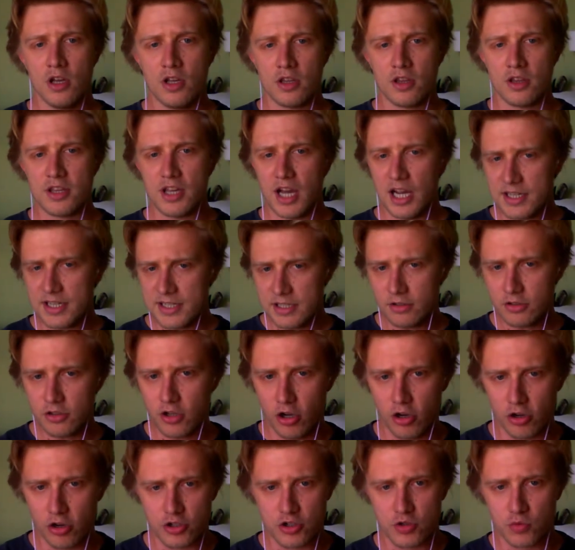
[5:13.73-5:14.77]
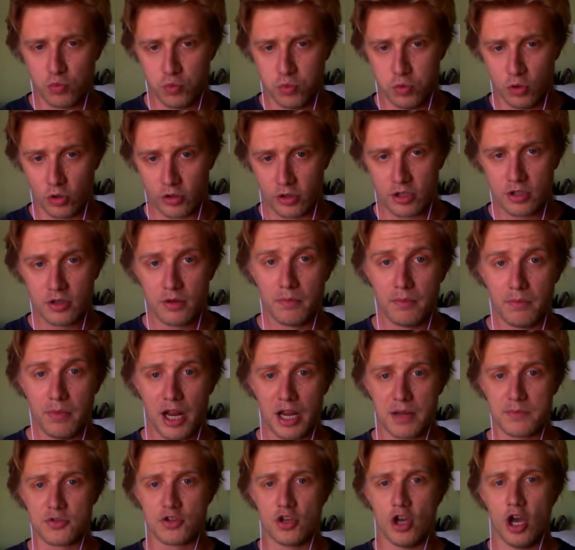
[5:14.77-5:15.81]
The ideal coach would, by
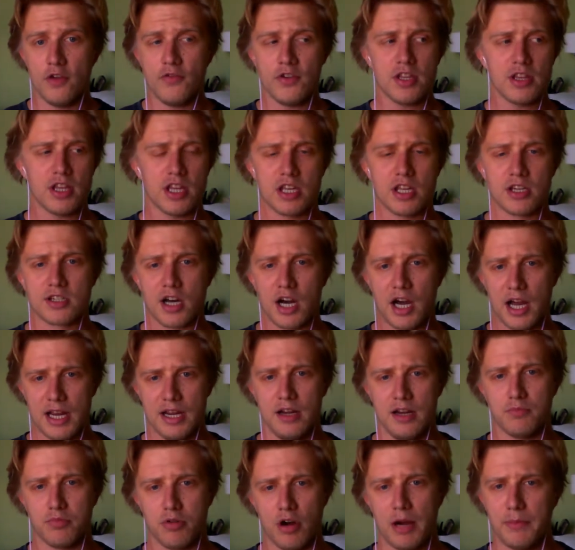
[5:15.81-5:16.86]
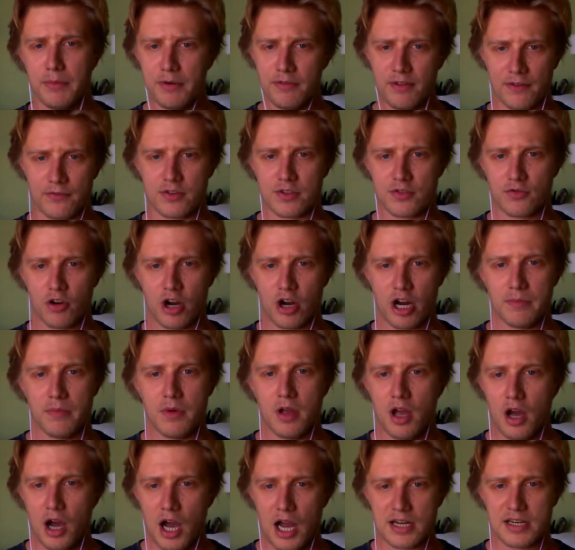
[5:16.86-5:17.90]
observing the entire primary reference frame,
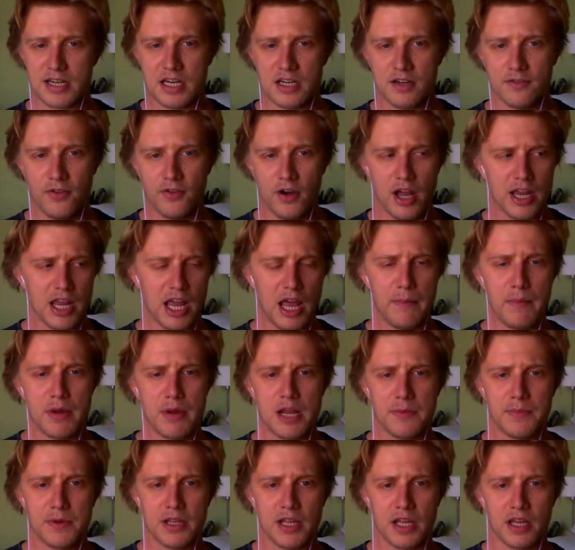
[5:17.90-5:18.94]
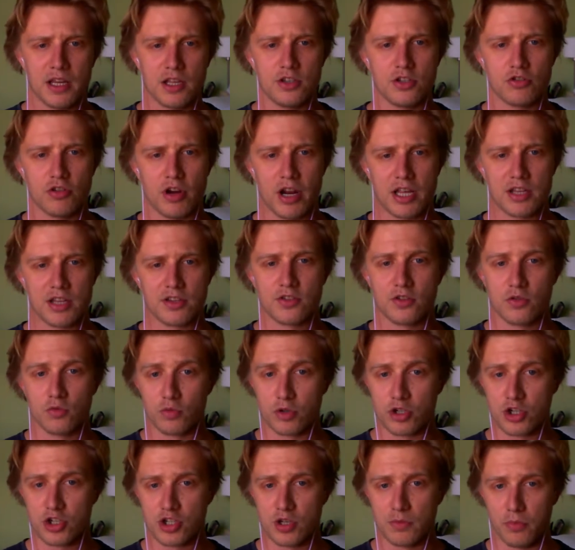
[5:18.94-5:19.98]
identify and manipulate constraints
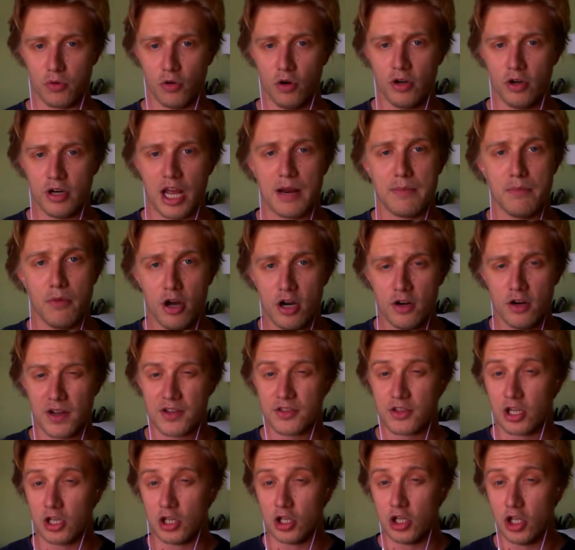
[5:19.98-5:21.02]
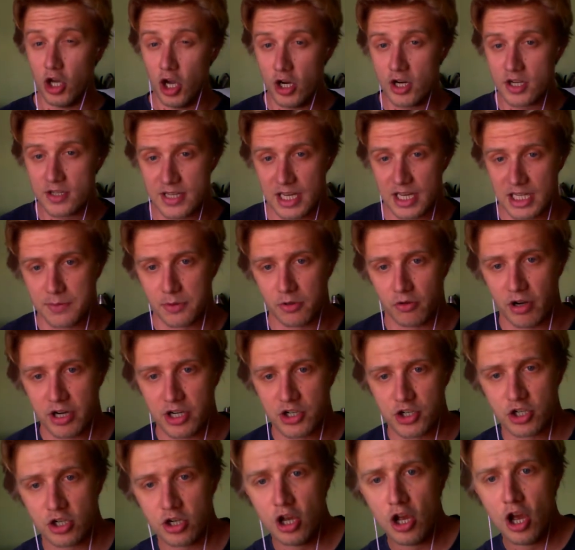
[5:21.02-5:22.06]
which support and motivate the learner's
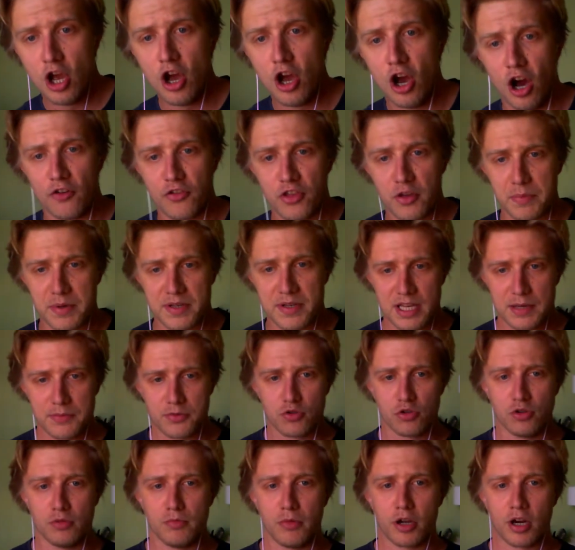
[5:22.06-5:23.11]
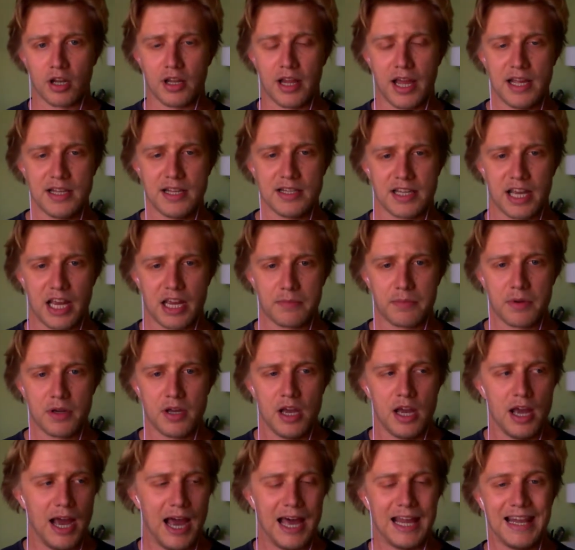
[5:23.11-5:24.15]
exploration of the perceptual modal landscape,
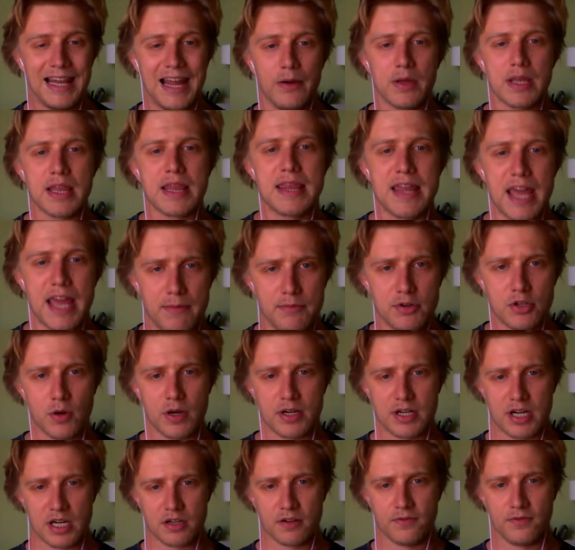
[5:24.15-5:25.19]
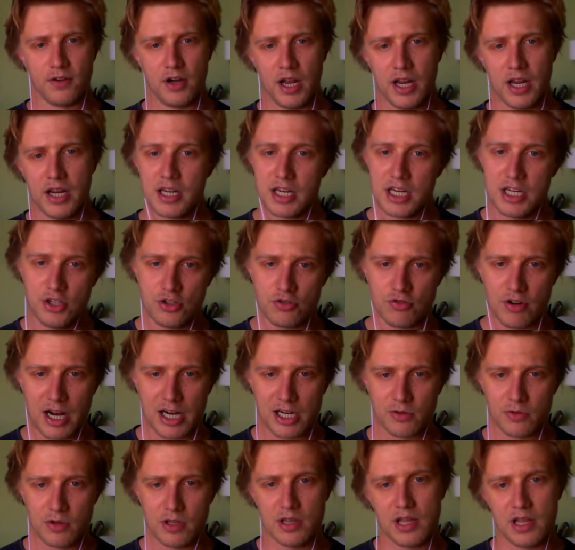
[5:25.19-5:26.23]
allowing them to identify, interact
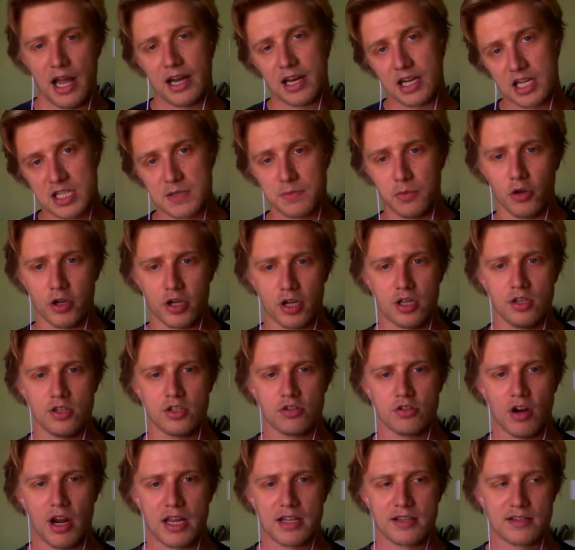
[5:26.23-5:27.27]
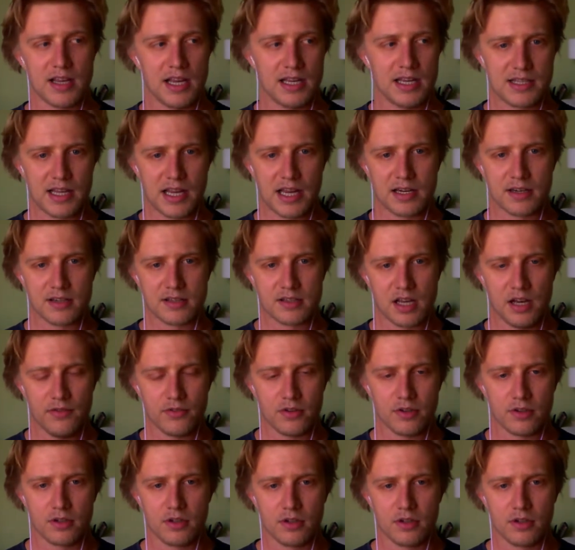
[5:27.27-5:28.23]
with, and exploit constraints as they are discovered.